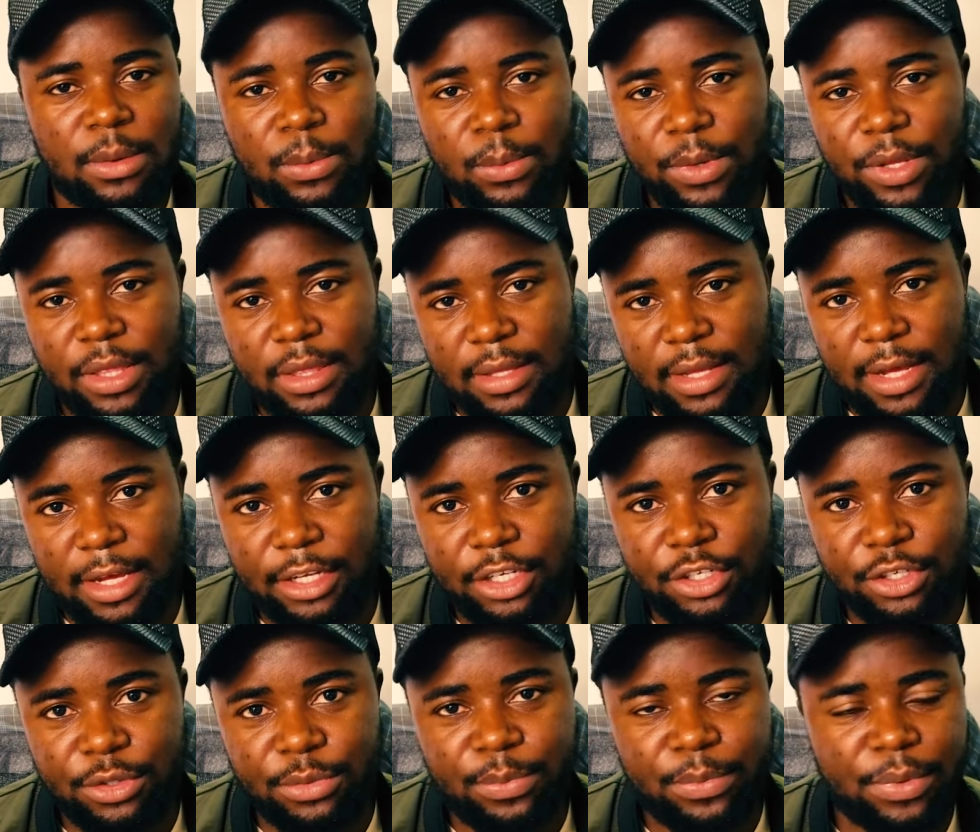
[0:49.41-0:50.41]
with
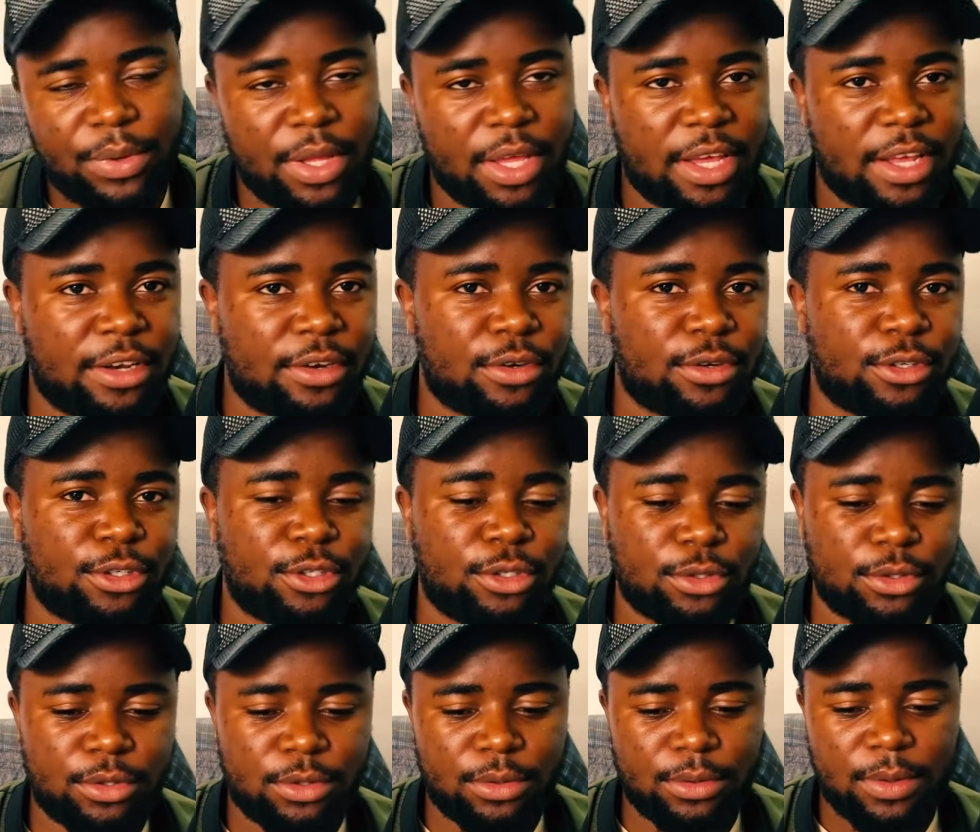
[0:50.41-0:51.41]
iShop and
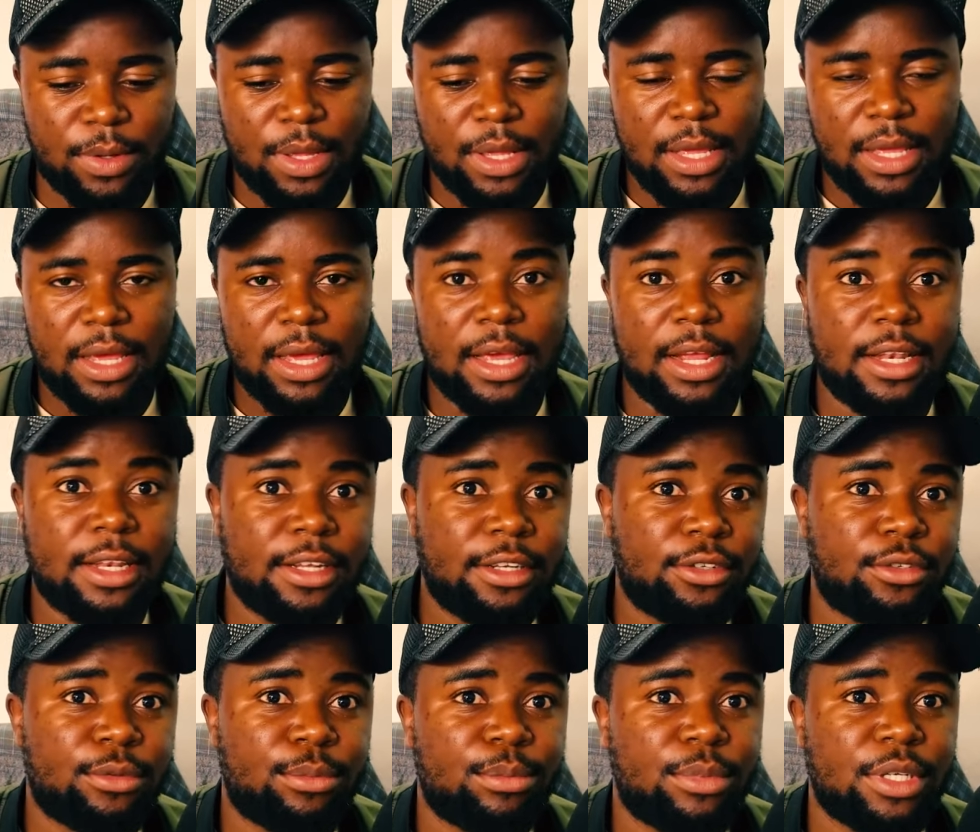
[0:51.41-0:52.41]
also a
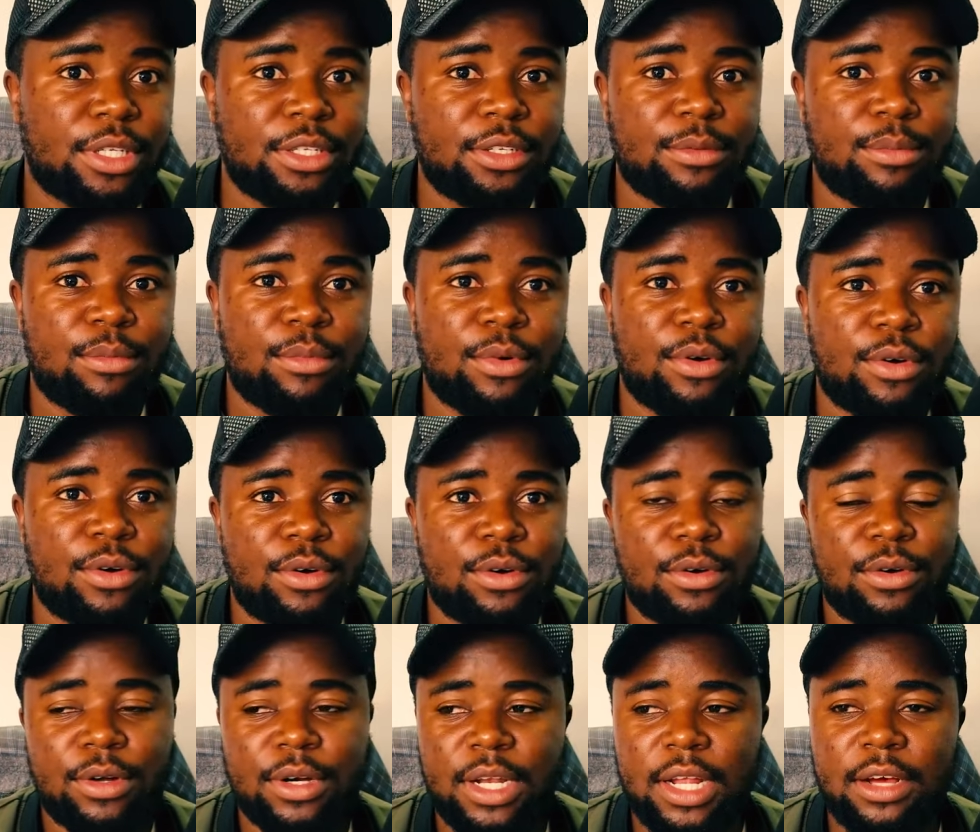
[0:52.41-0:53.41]
little bit
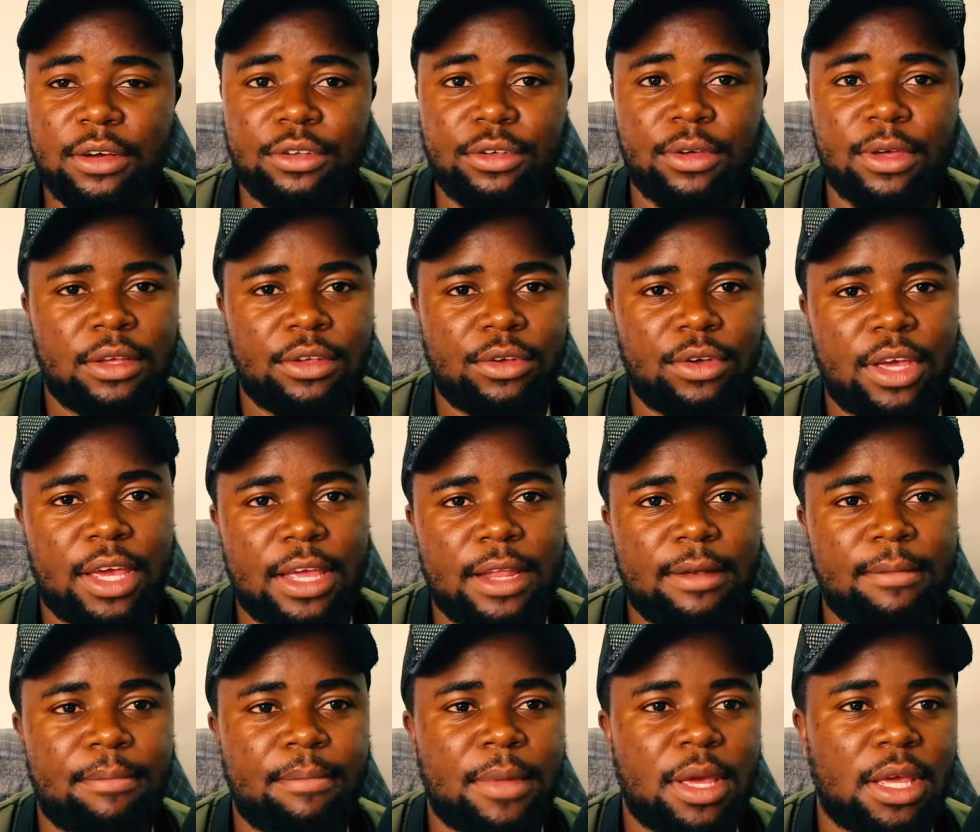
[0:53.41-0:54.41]
more on how you, you
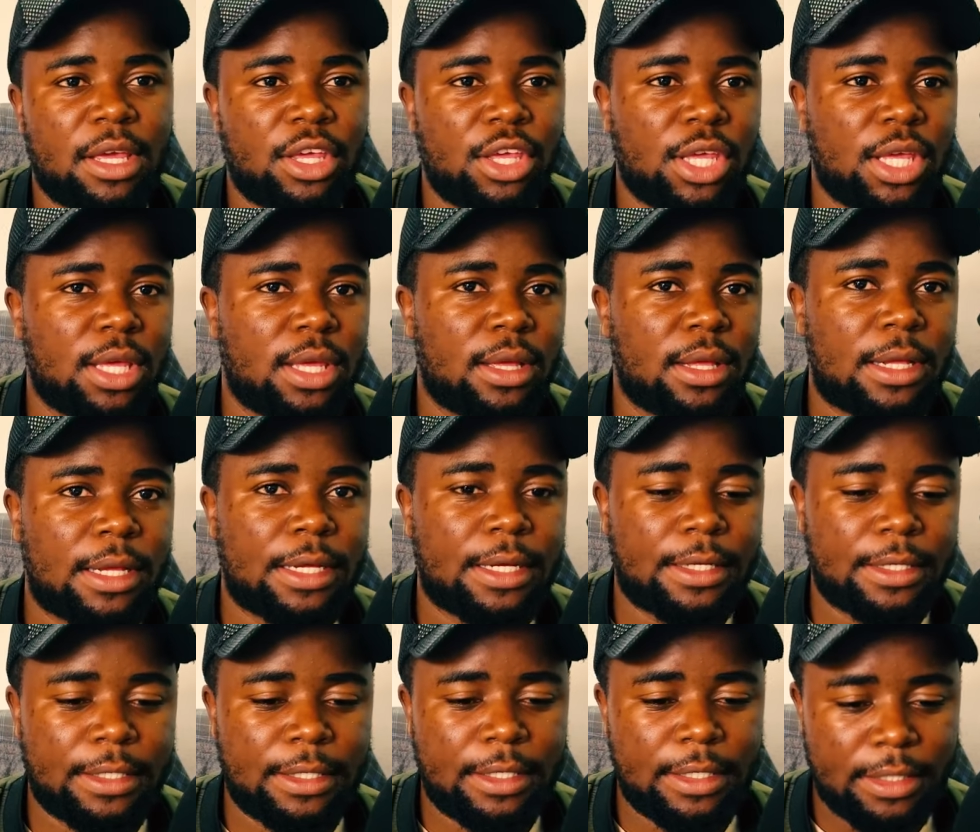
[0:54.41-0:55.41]
can make
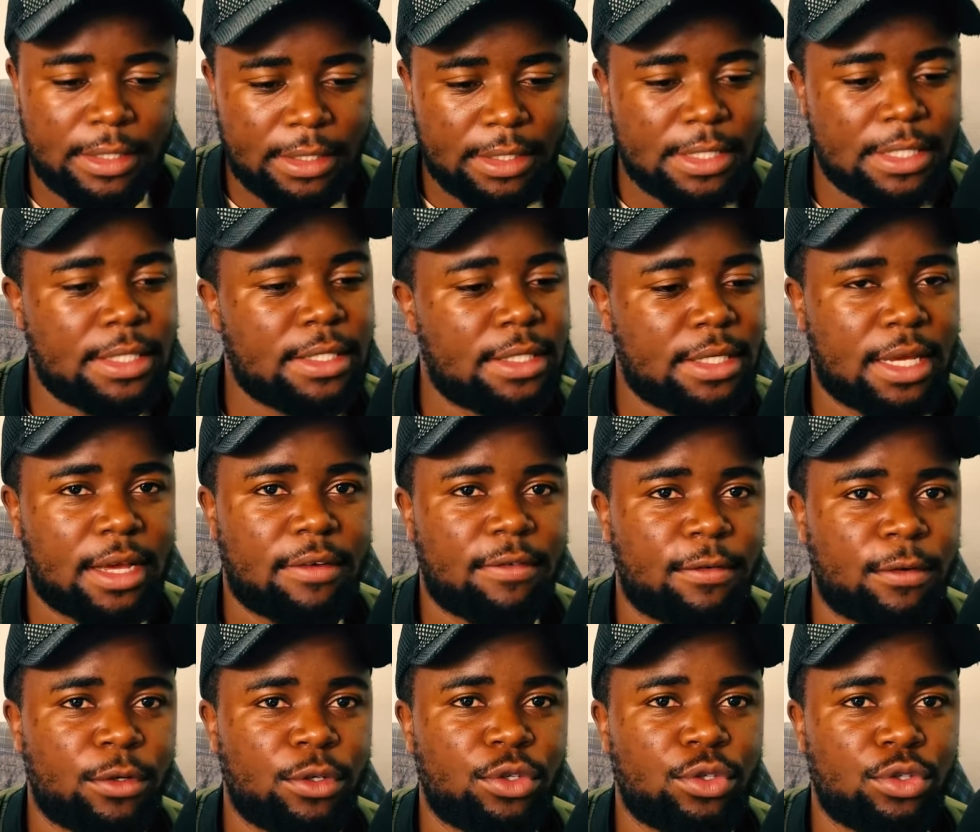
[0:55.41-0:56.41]
uh, it easier
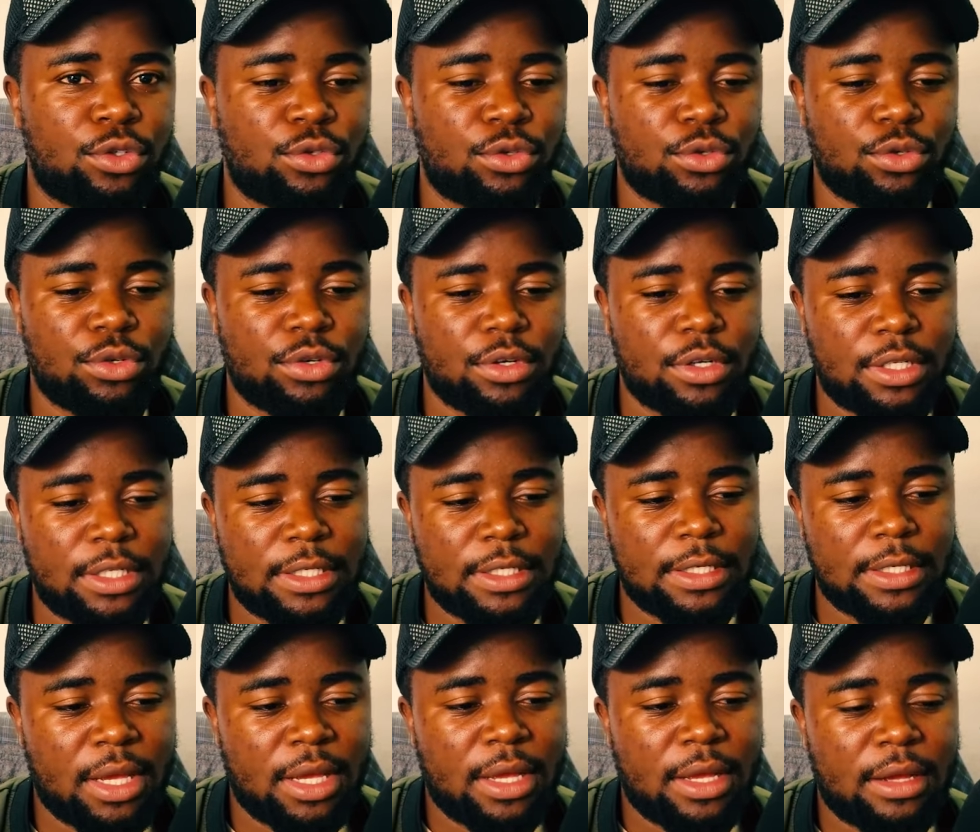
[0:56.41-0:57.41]
for you to not
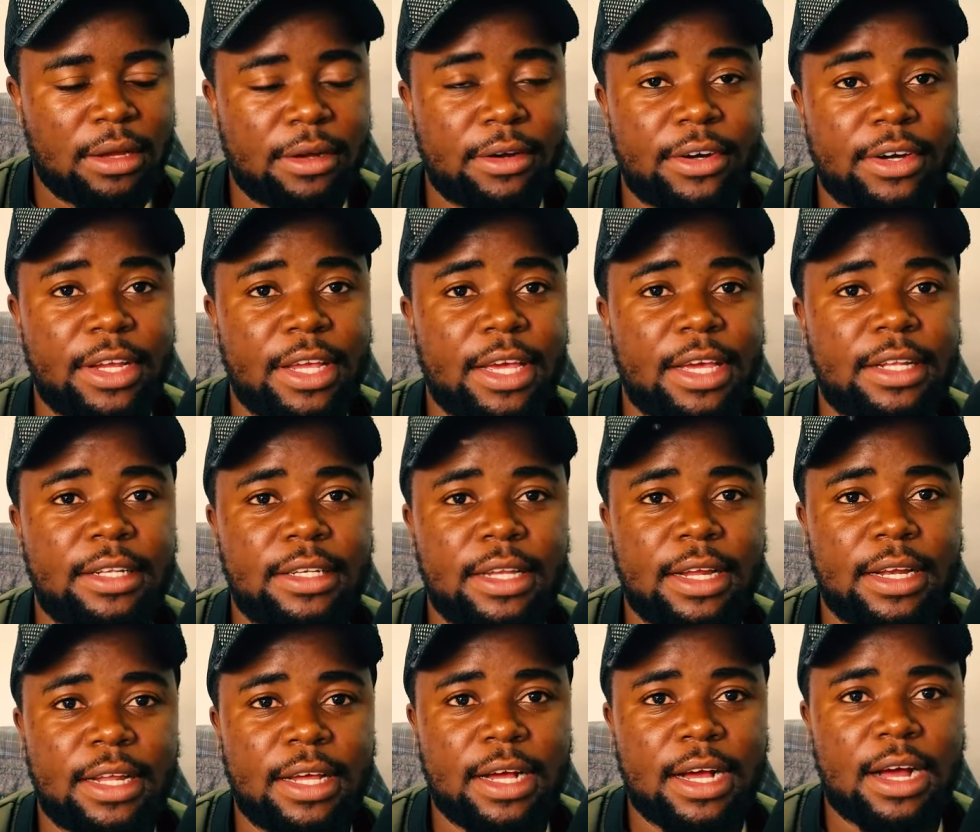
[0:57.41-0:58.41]
create
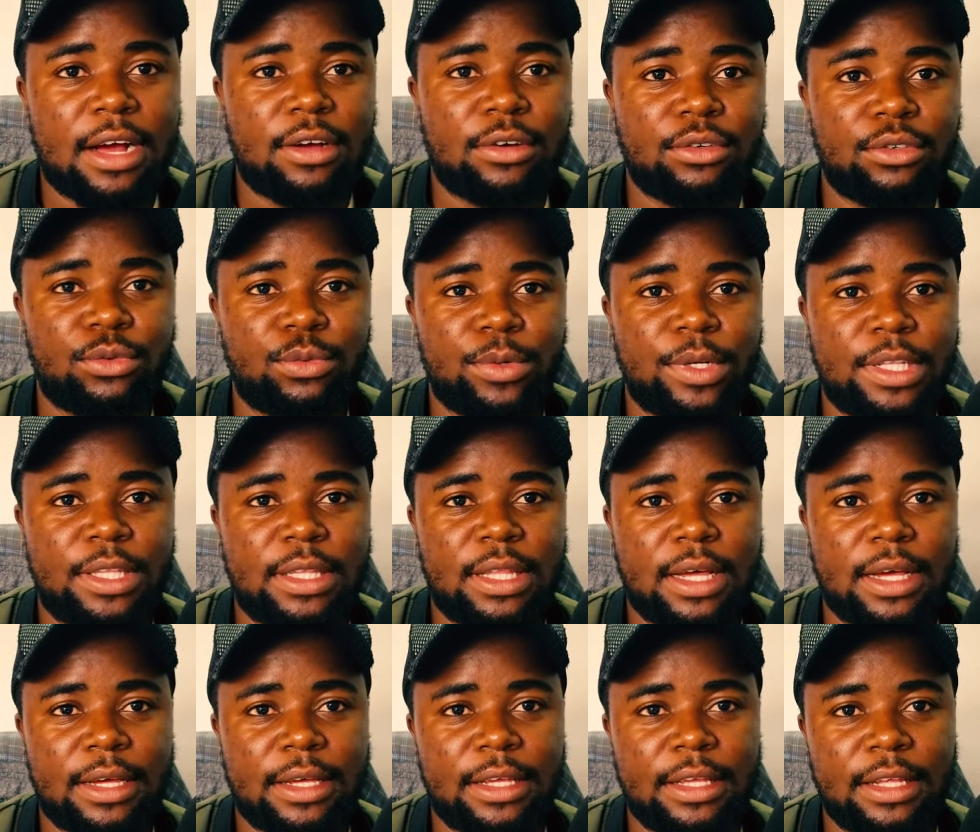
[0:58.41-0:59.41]
an account with
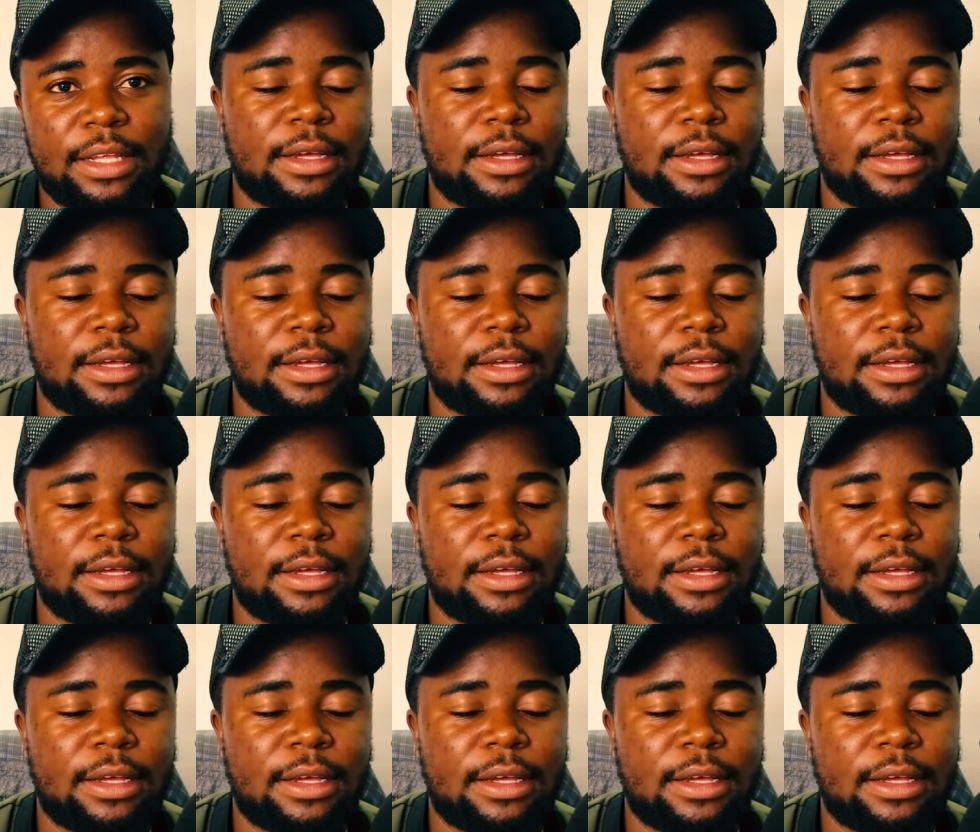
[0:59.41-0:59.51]
uh,